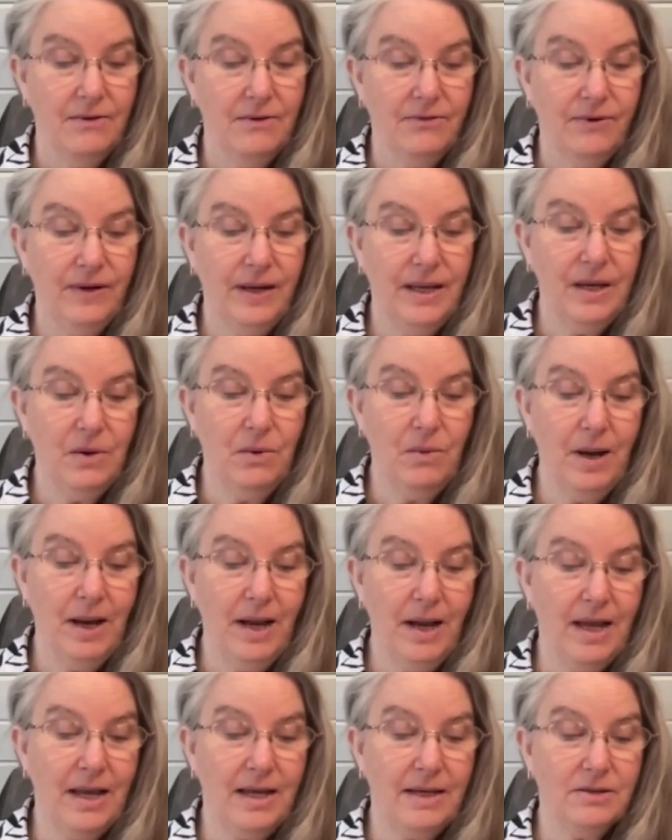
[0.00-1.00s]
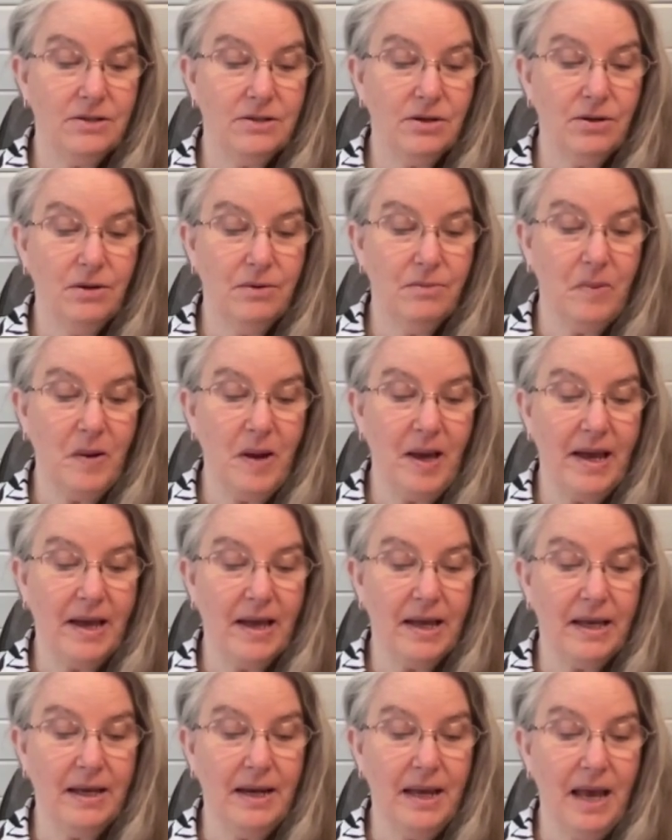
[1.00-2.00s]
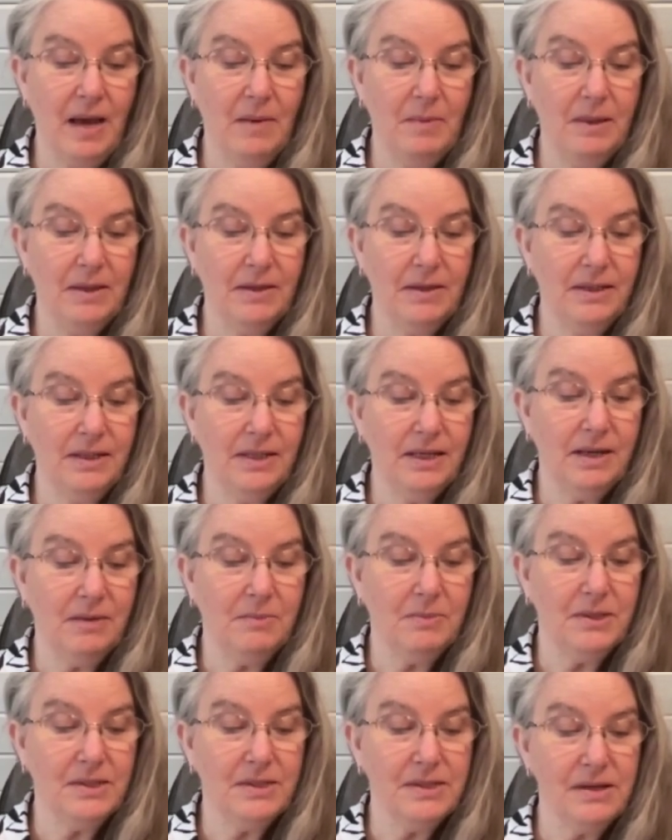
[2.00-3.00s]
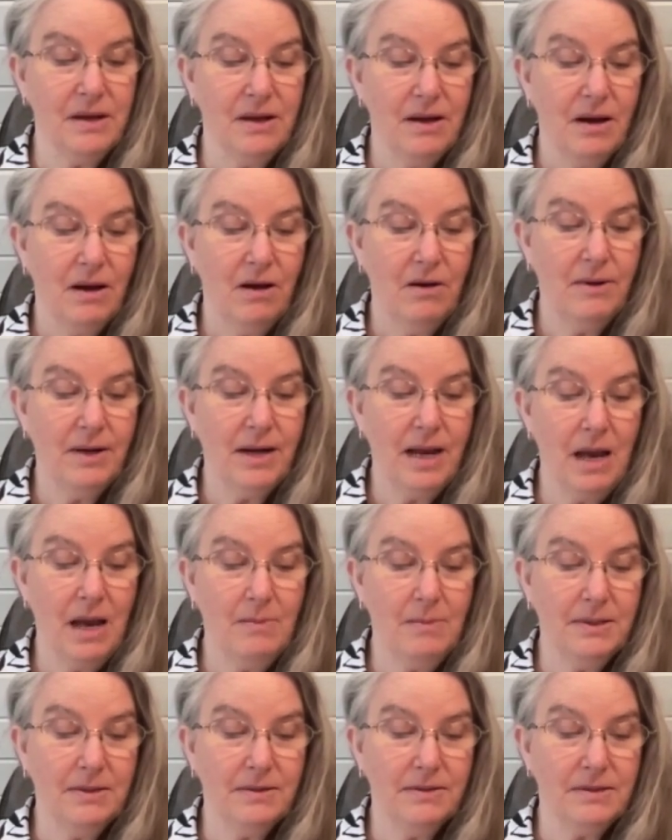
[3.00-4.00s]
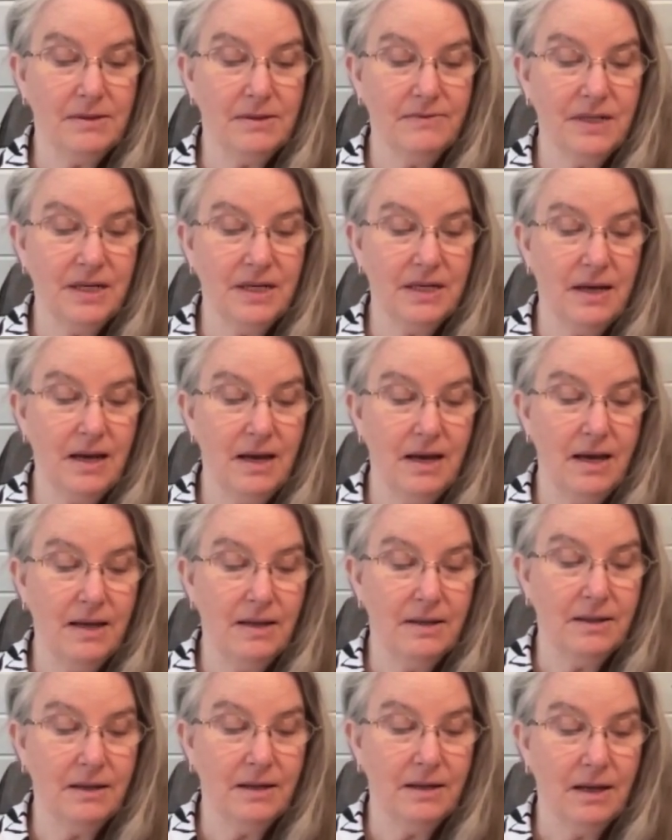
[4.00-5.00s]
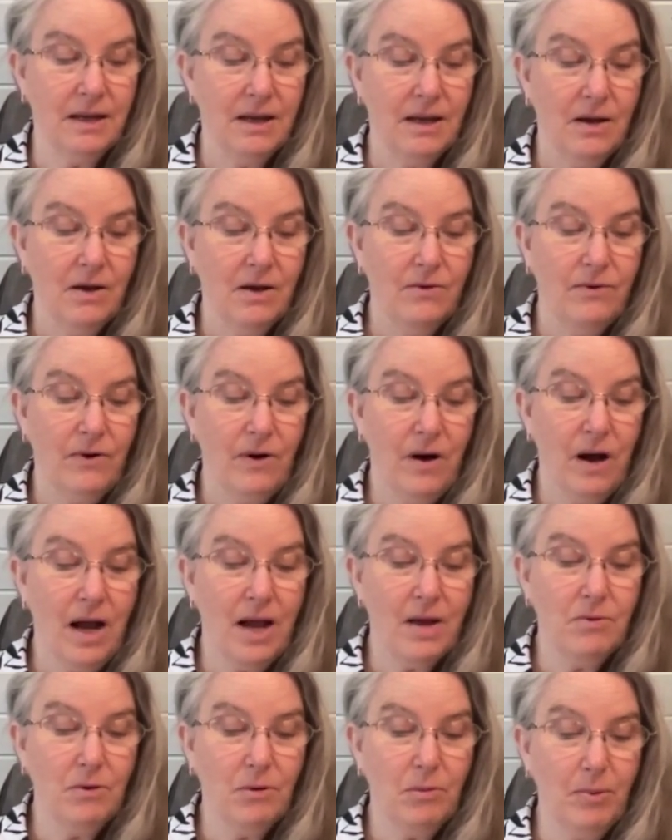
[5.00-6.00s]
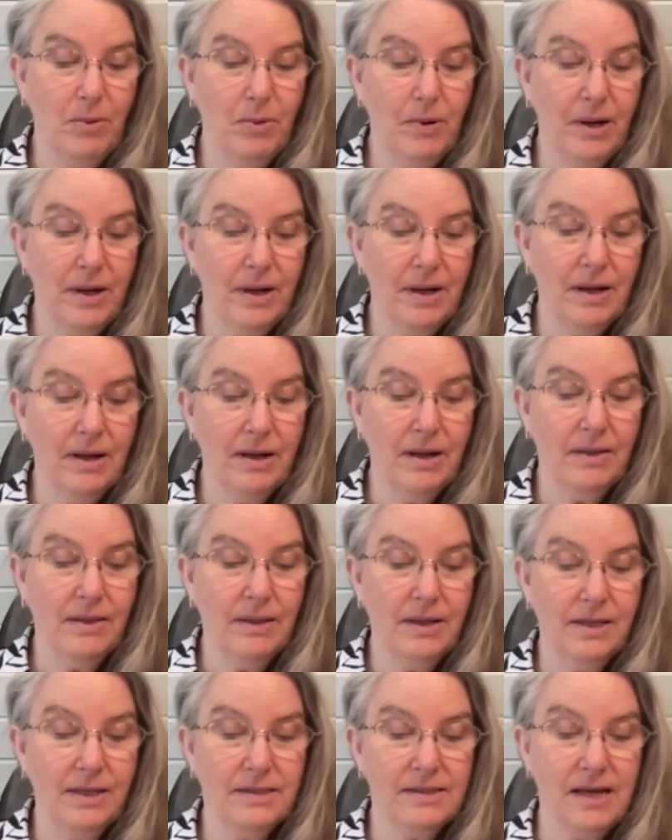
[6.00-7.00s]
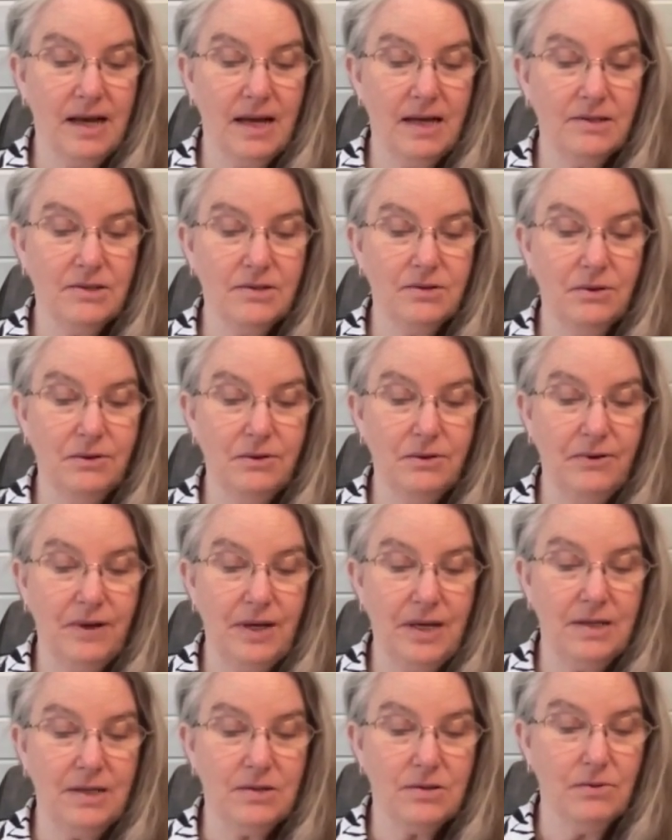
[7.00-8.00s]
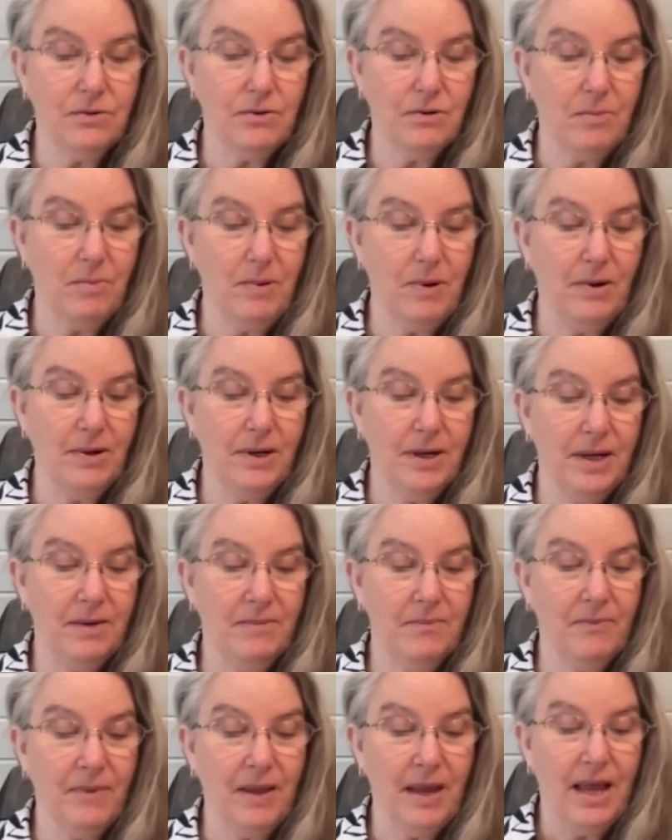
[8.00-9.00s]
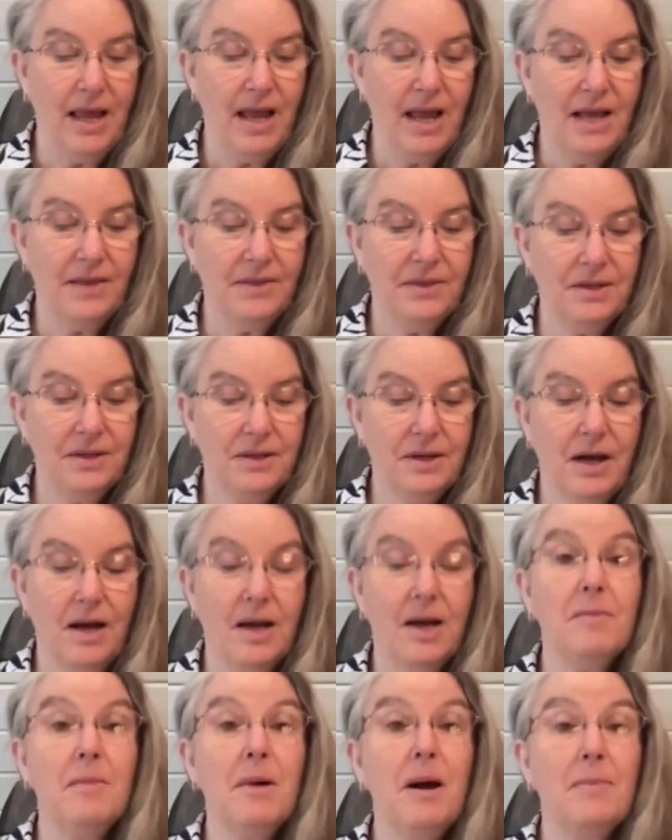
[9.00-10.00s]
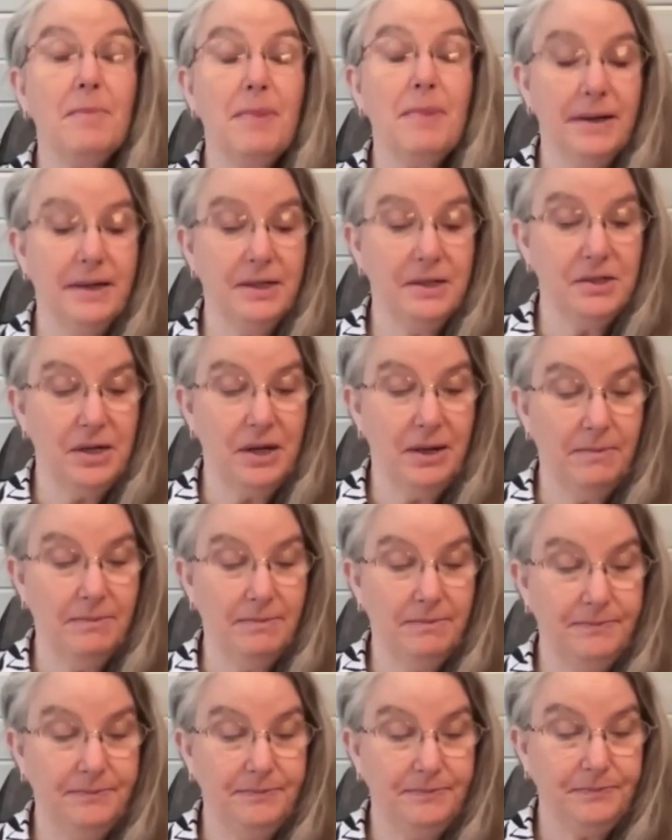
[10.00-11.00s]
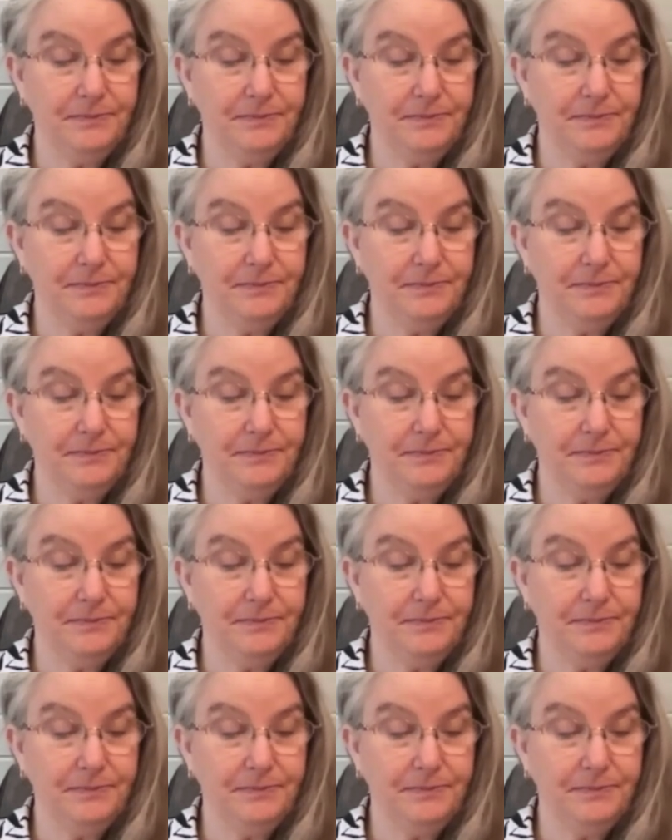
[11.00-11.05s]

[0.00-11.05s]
Flee away, turn back, inhabit the depths, O inhabitants of Dedan. For I will bring the disaster of Esau upon him at the time I punish him.